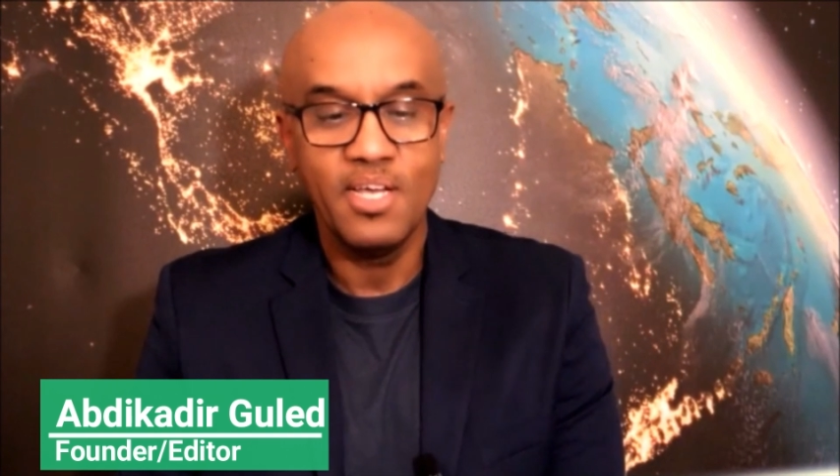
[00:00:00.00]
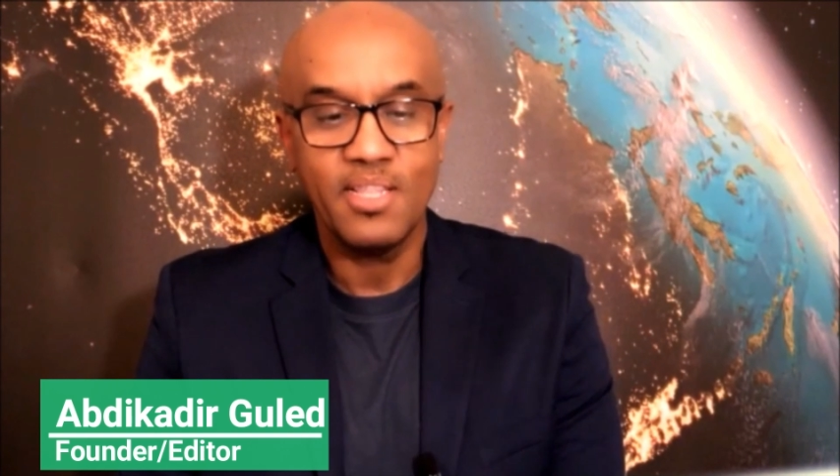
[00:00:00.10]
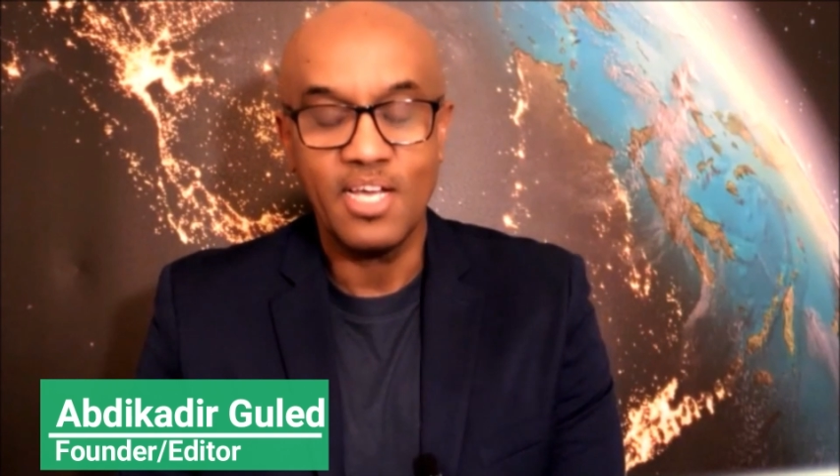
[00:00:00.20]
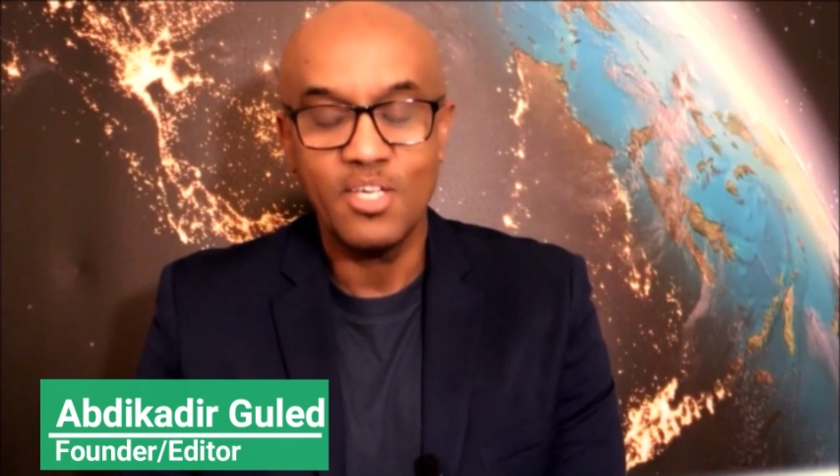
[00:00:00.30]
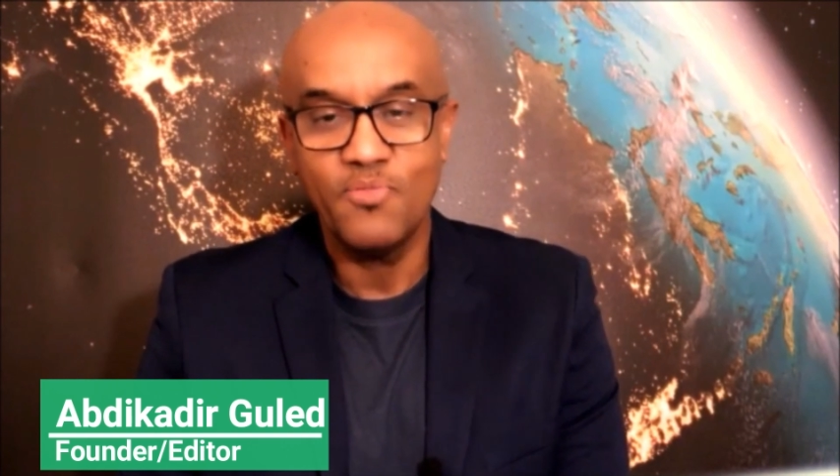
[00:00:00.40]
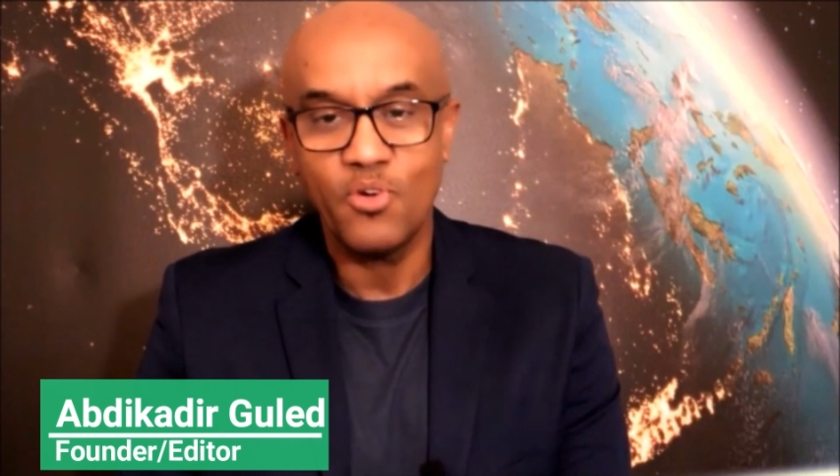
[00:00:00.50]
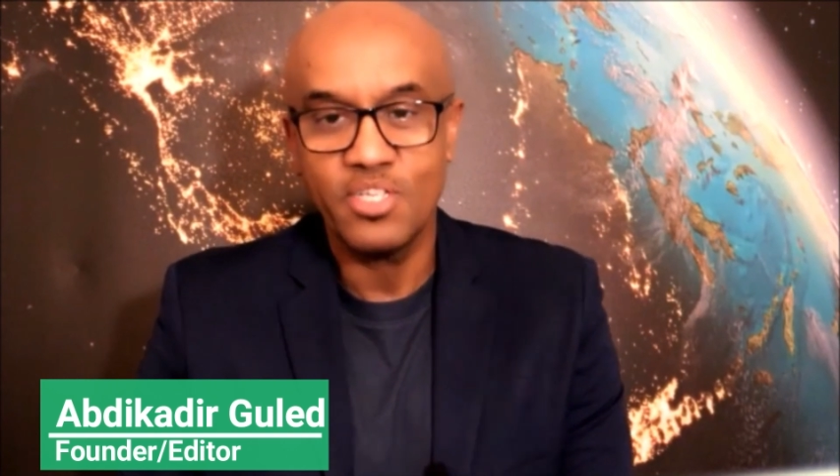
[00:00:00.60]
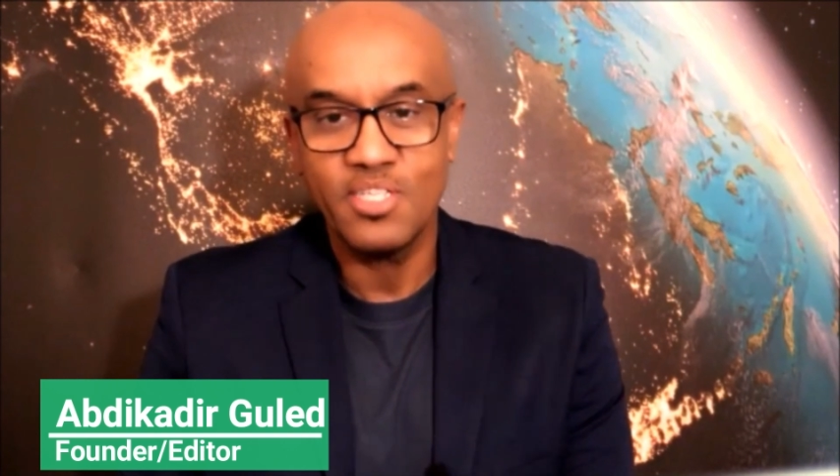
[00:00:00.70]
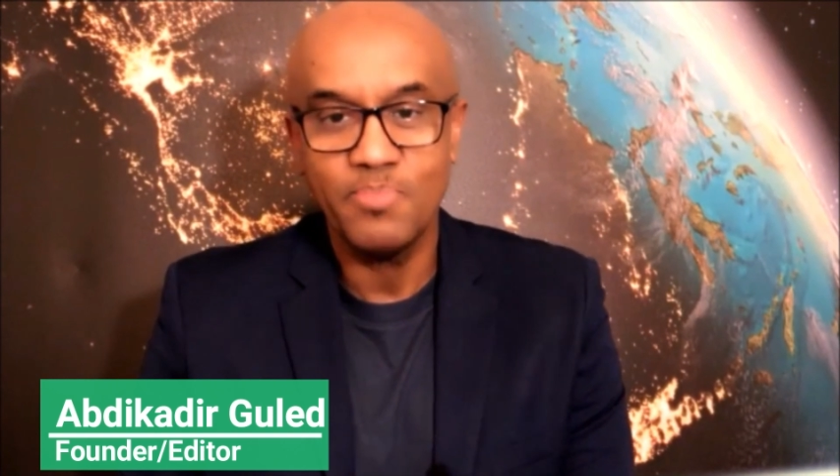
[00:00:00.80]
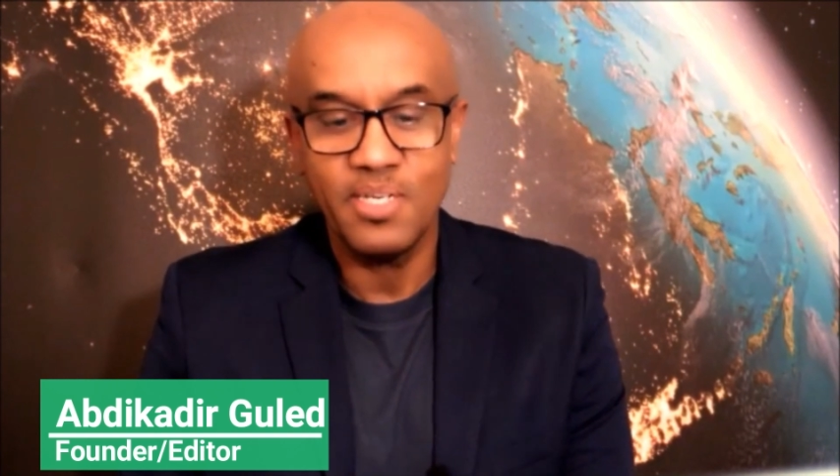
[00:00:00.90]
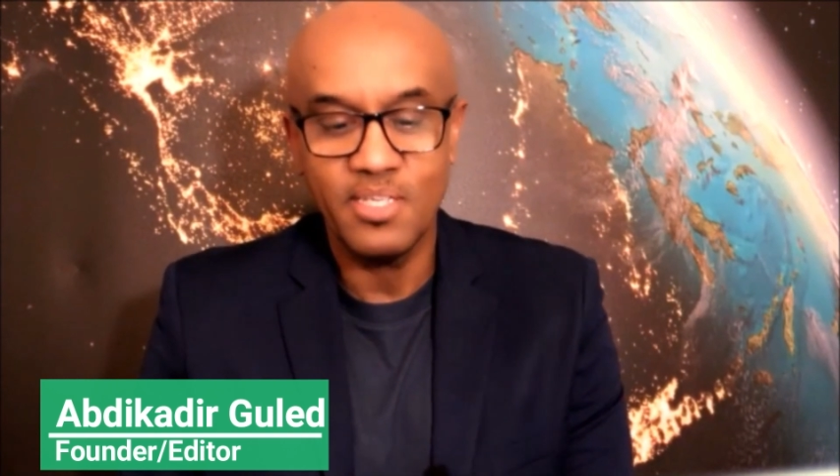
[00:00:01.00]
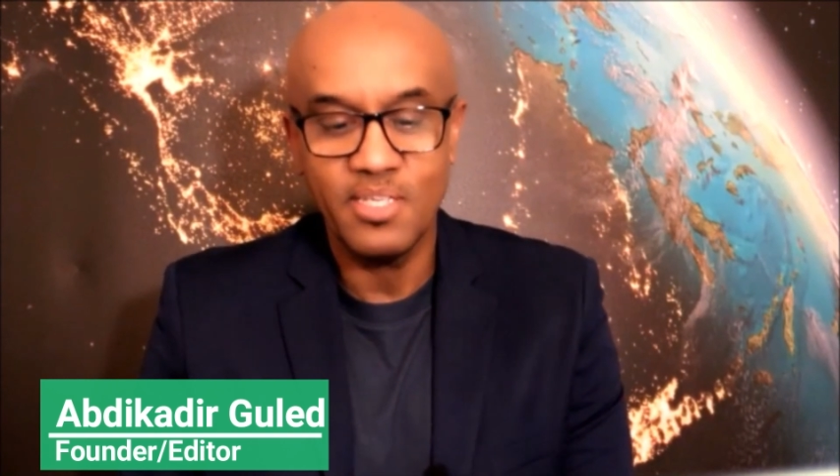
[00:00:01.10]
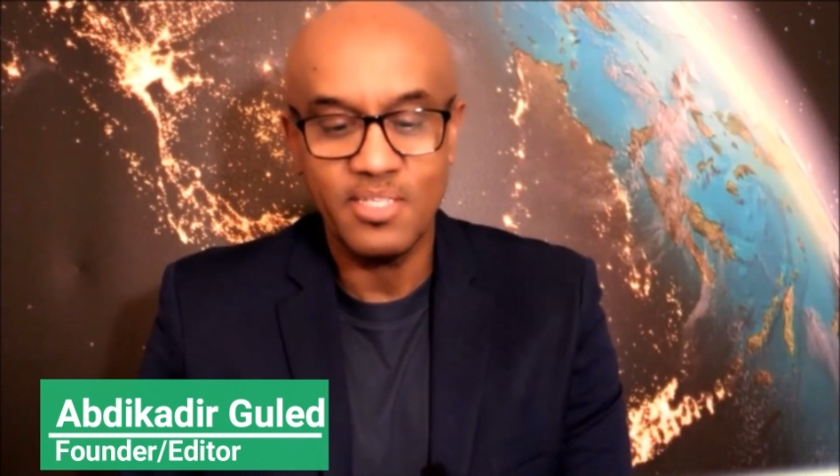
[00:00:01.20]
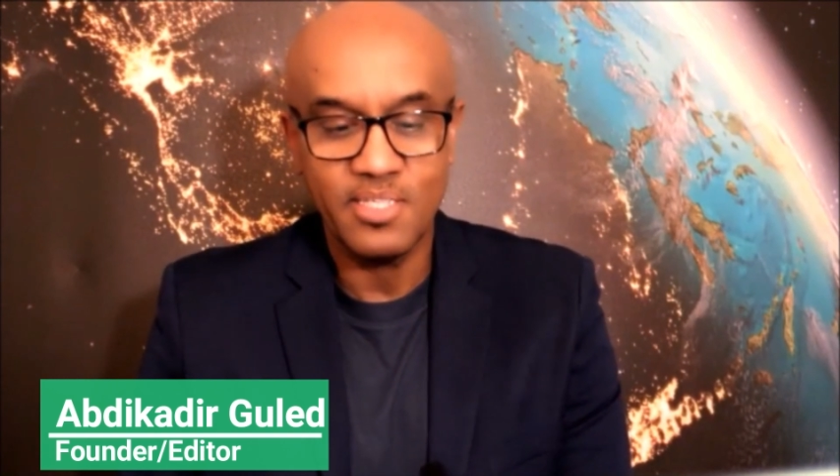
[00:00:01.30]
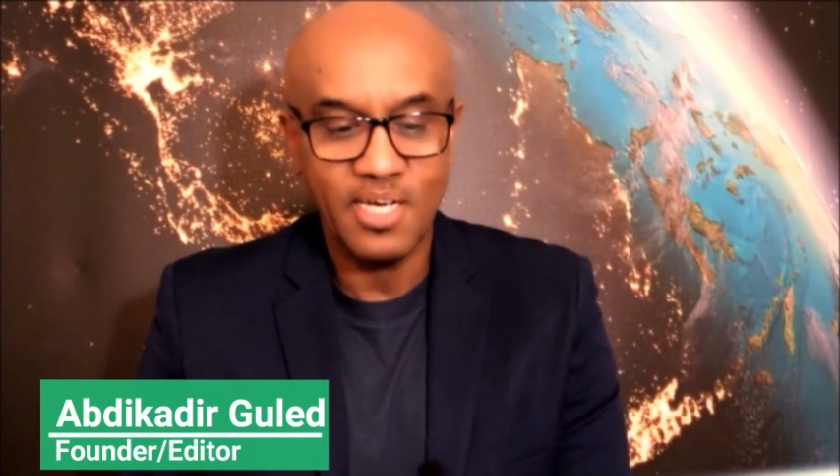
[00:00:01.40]
Thank you for accepting
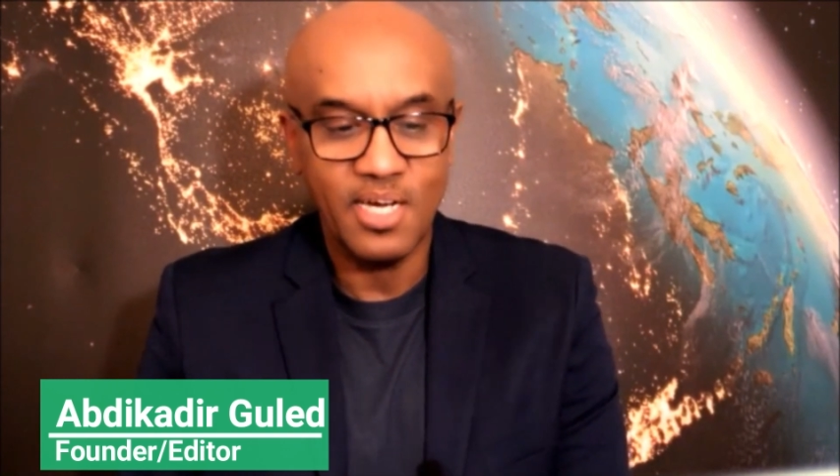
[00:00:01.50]
this